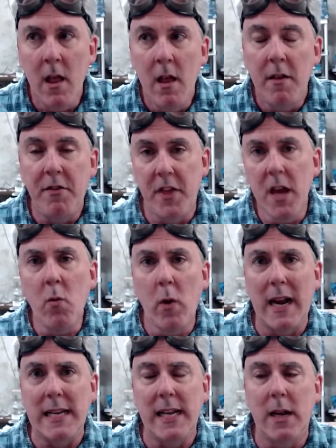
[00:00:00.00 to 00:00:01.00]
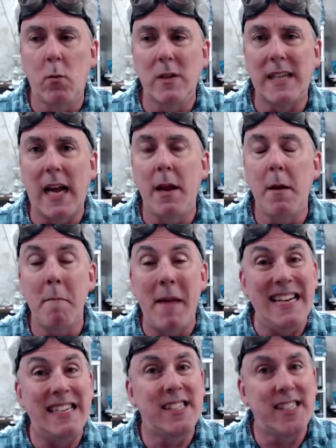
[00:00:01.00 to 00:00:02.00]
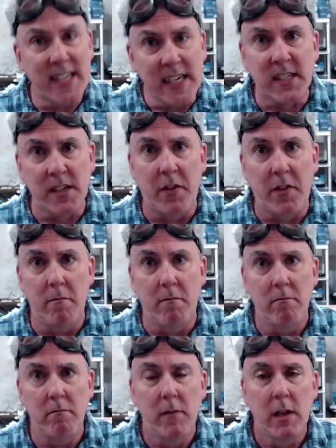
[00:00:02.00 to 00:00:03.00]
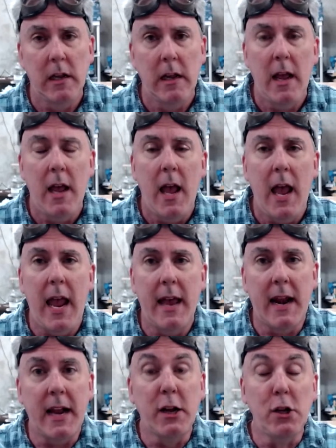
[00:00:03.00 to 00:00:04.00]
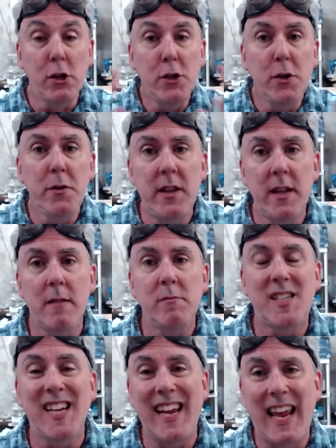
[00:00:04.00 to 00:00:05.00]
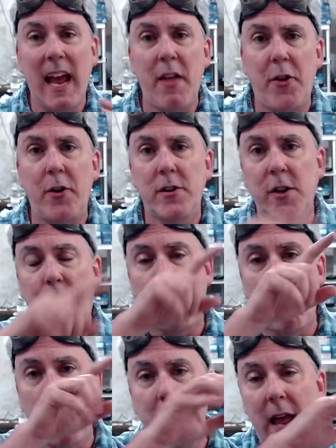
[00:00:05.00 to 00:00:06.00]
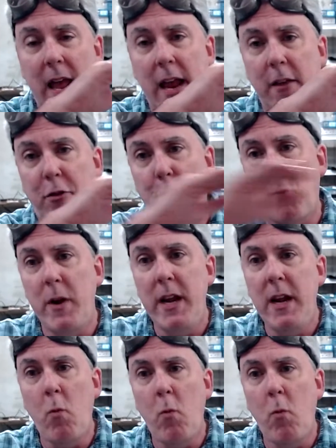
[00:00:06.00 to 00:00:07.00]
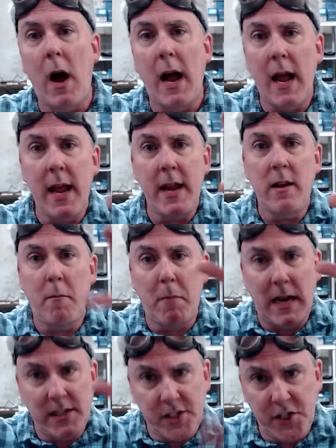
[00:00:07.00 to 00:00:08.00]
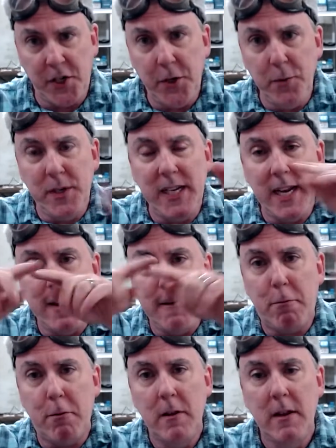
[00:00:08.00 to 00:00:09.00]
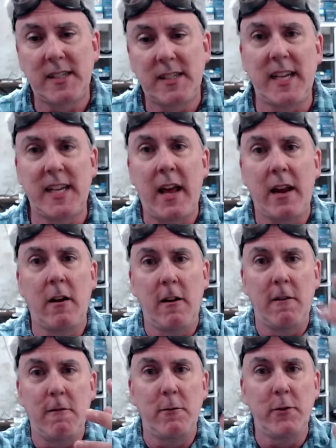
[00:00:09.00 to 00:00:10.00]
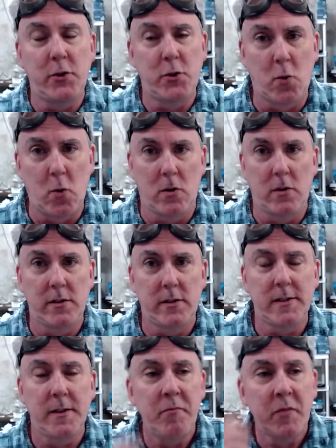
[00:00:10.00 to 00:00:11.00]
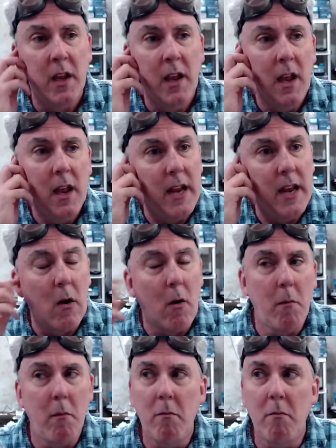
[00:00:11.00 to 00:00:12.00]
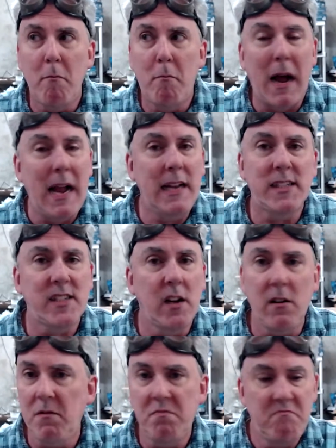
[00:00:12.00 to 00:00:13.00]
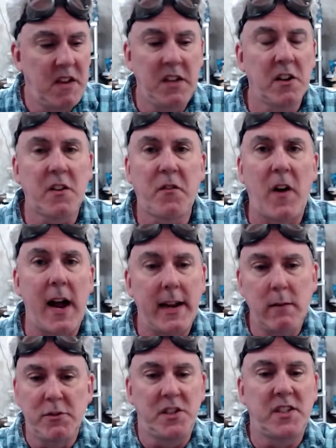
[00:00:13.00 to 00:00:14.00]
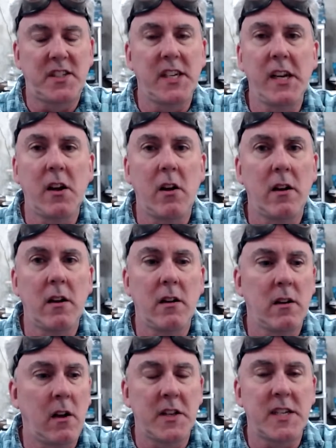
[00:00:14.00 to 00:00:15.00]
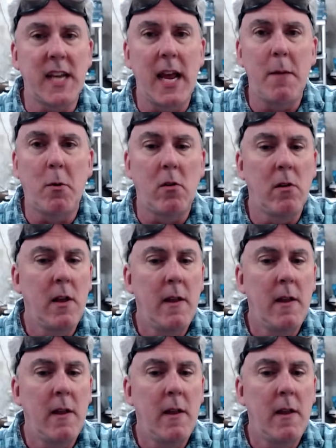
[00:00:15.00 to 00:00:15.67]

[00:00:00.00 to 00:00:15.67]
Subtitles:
Then what I did was I made 6 of them, and I glued them together to form a 3 wide by 2 deep set of drawers. Now, by itself, it looked fine. It was just sitting on the table.